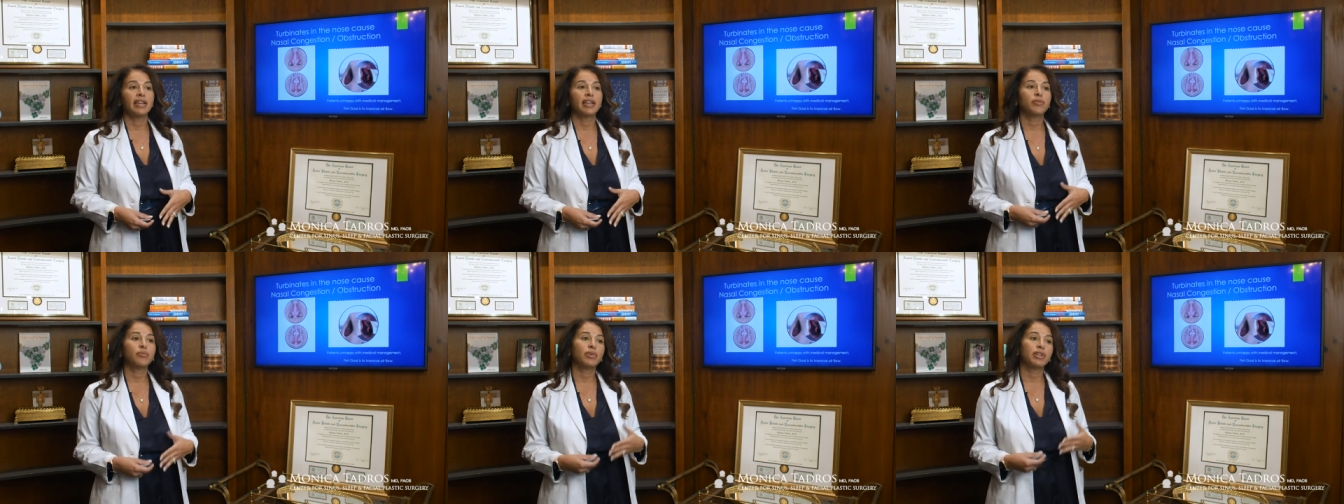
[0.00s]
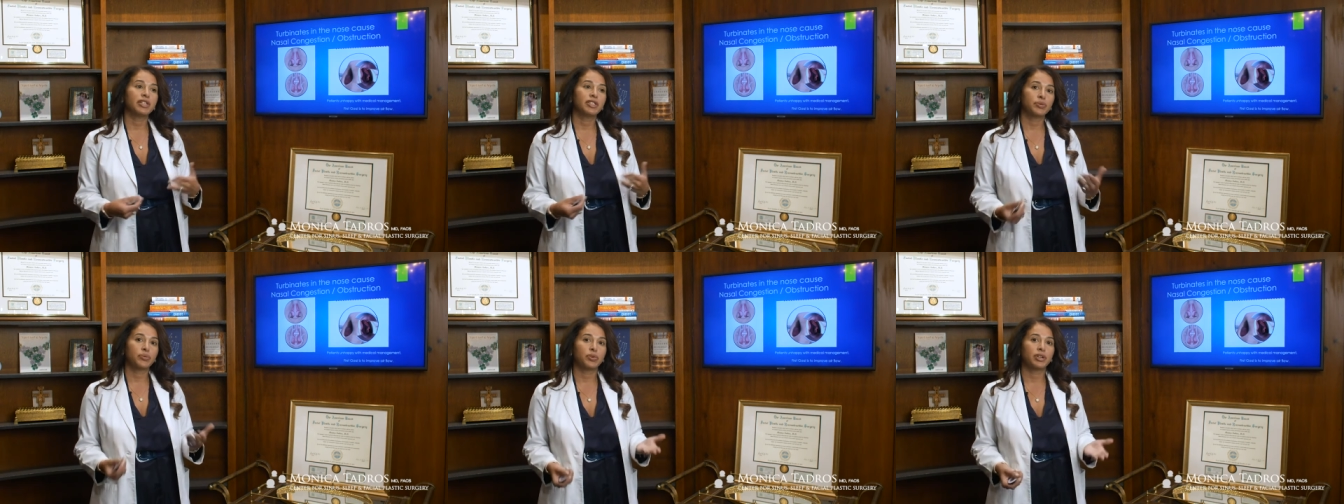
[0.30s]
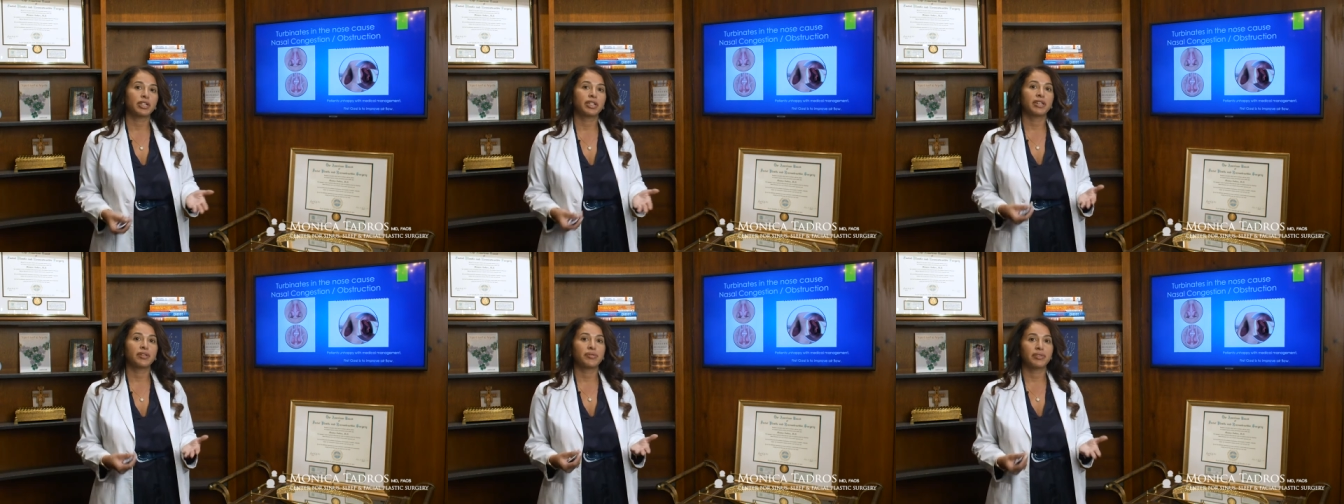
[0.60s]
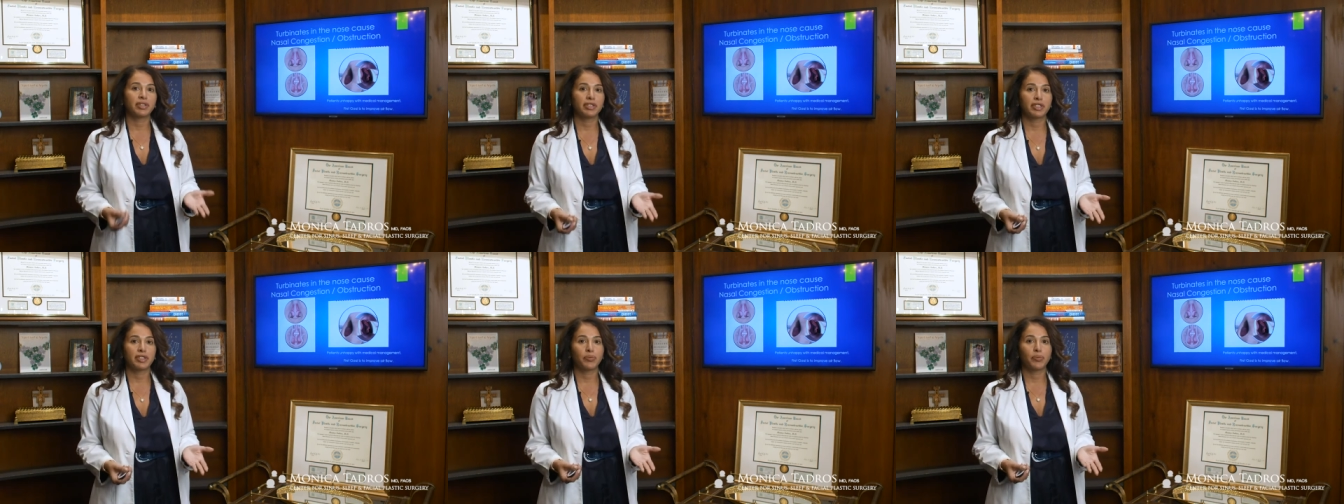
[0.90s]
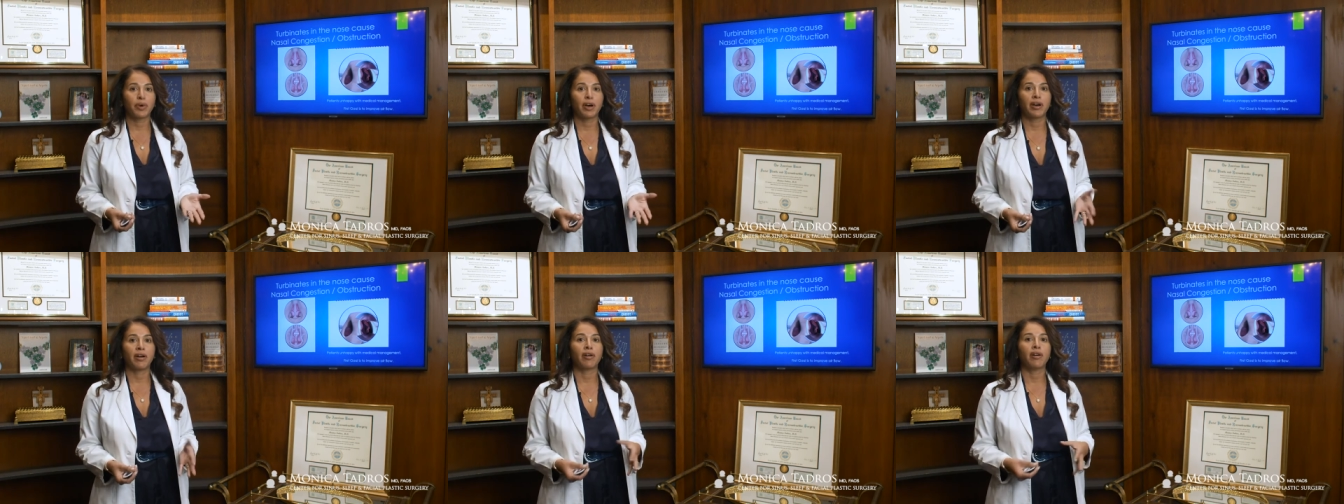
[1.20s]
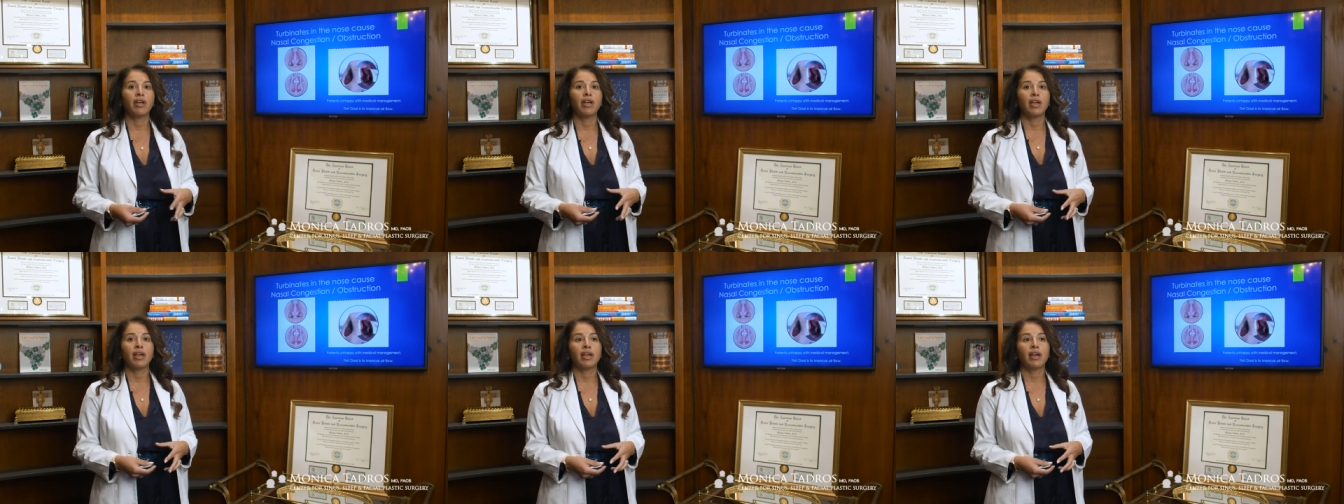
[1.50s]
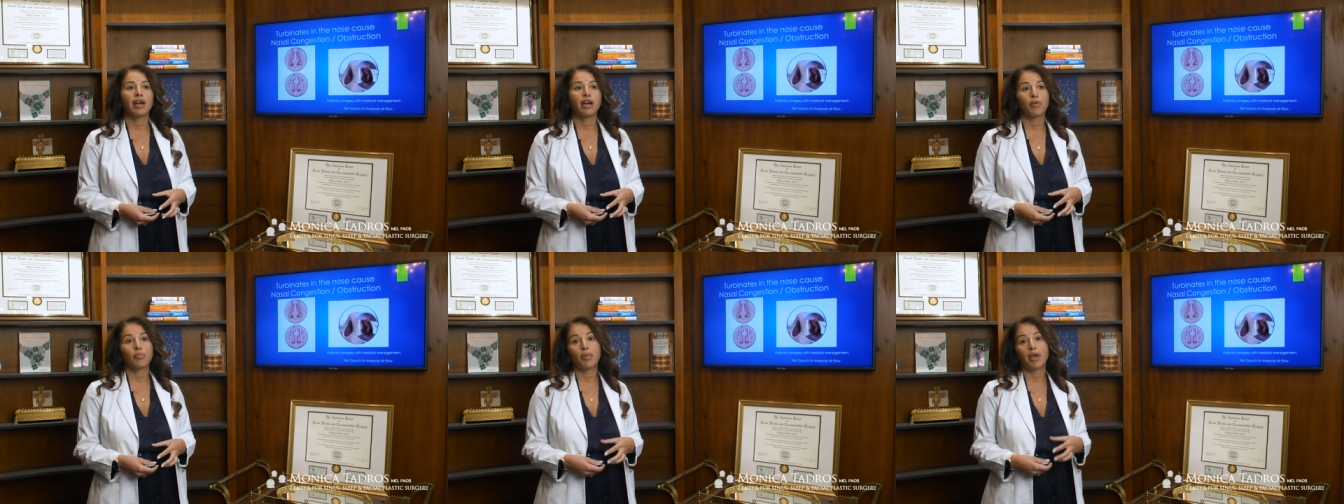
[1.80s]
and when it's working really well,
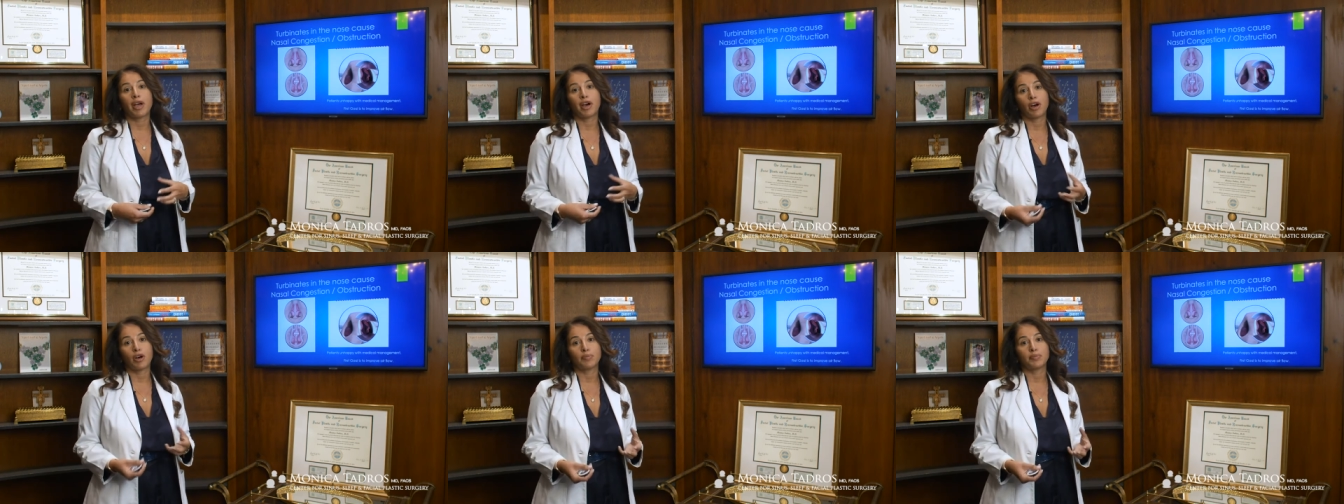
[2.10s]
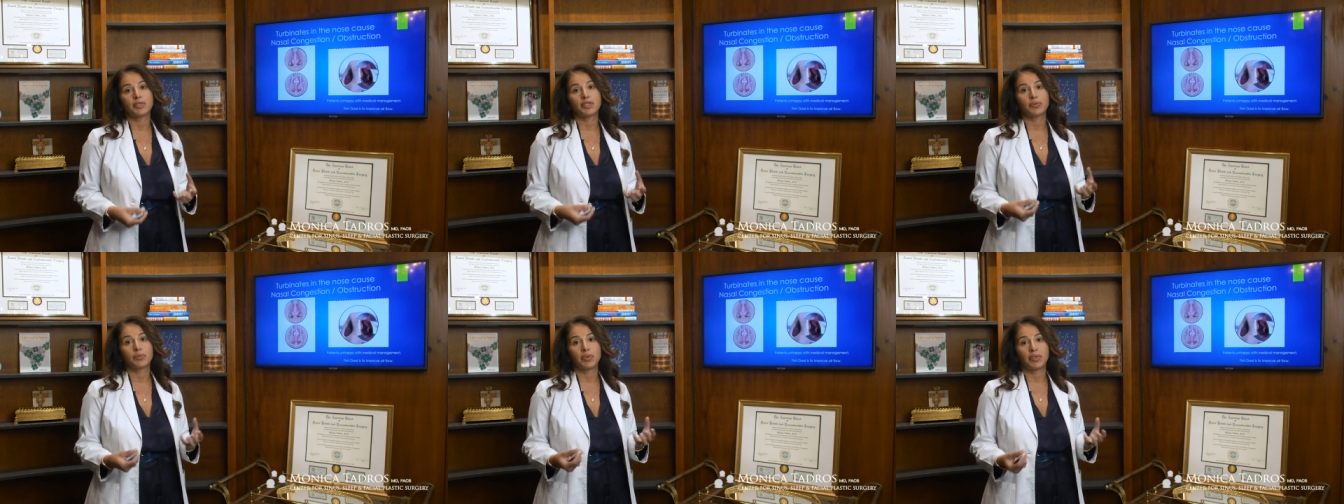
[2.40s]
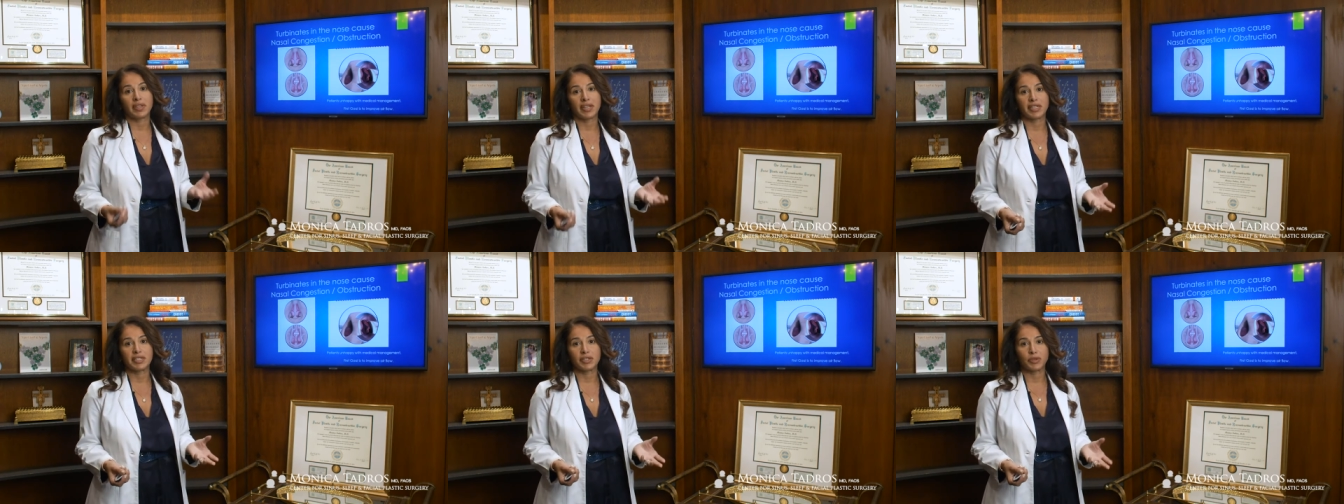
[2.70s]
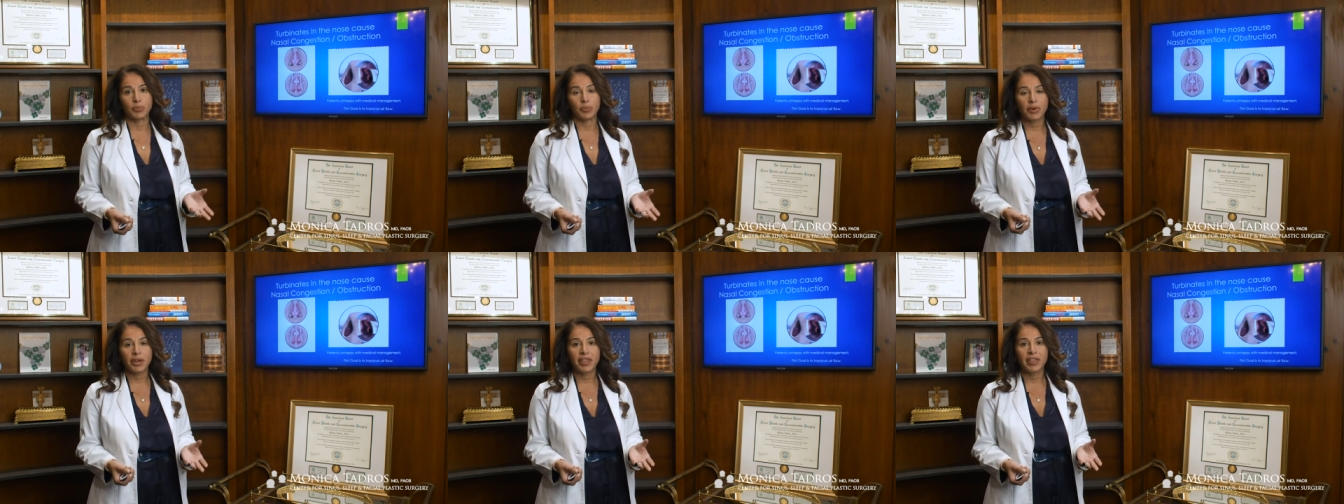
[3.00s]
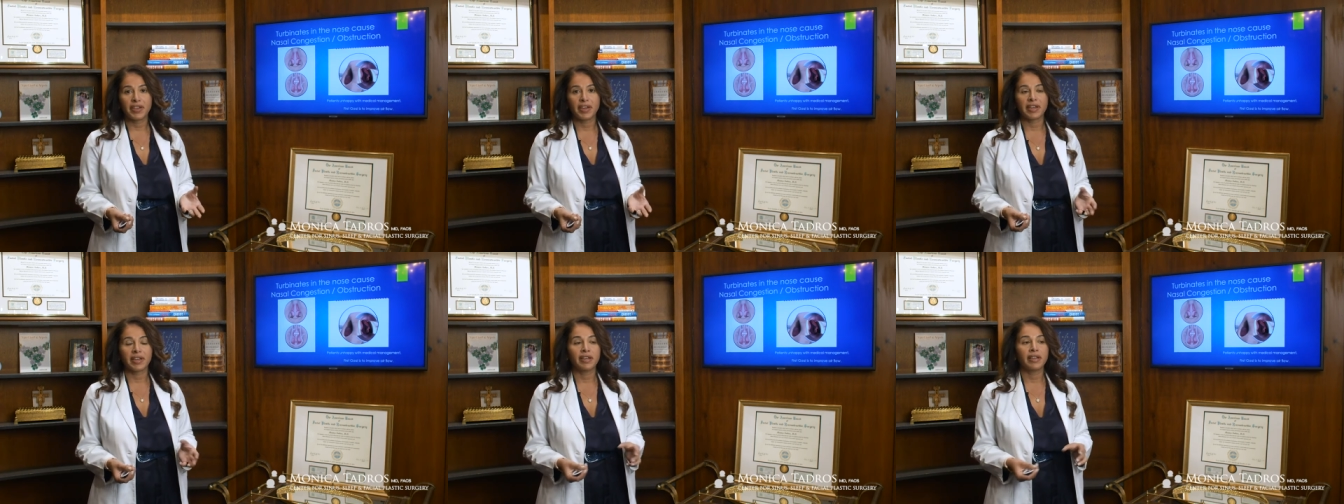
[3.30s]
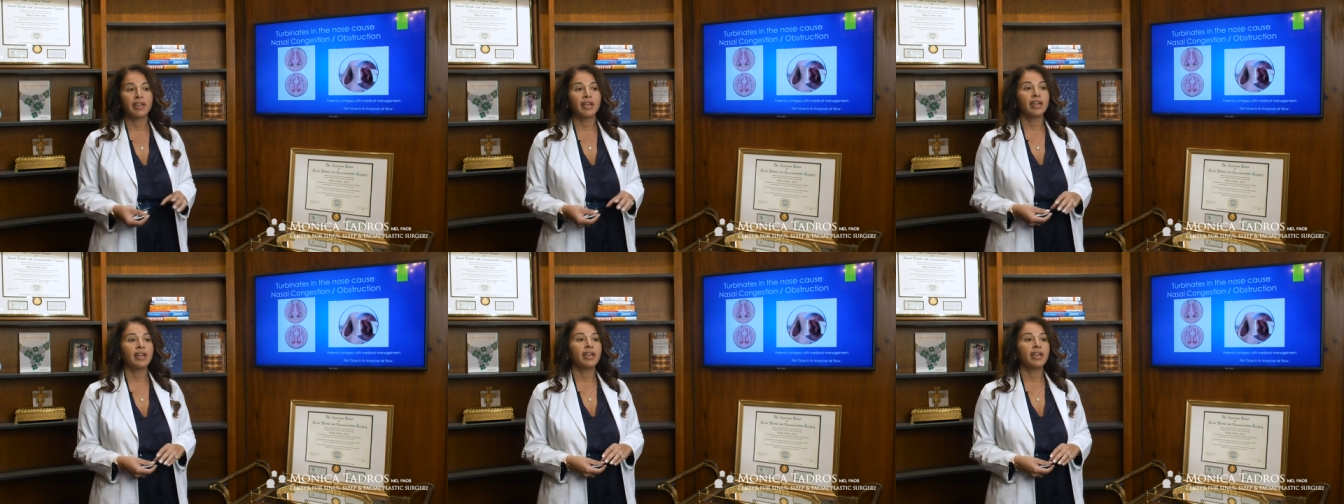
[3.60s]
um, helps with nasal breathing.